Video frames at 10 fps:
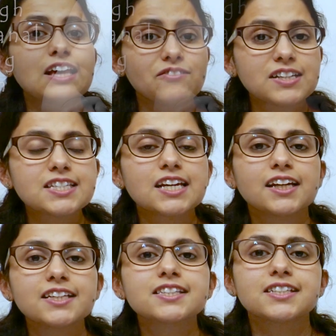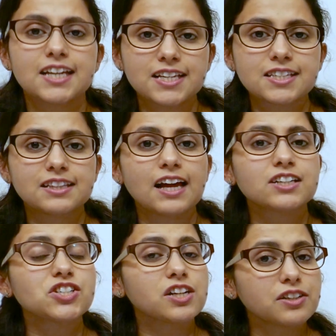several studies suggest
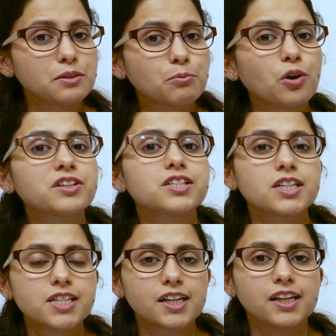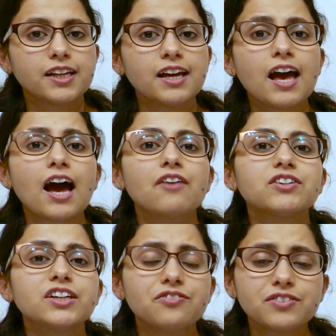that children born surgically have
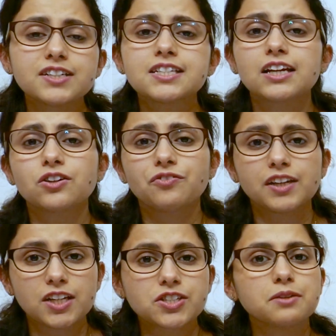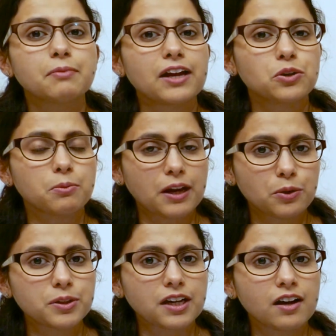a different set of initial
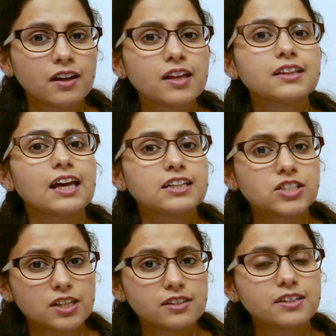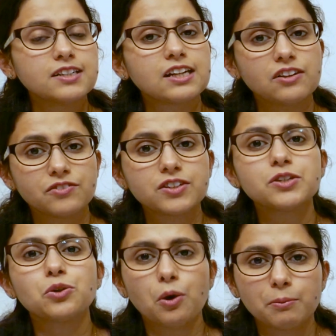microbiota than children
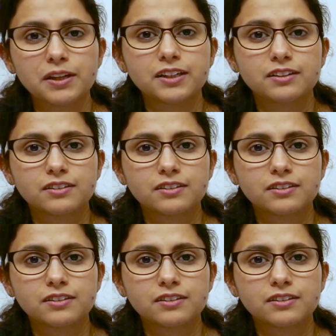delivered normally.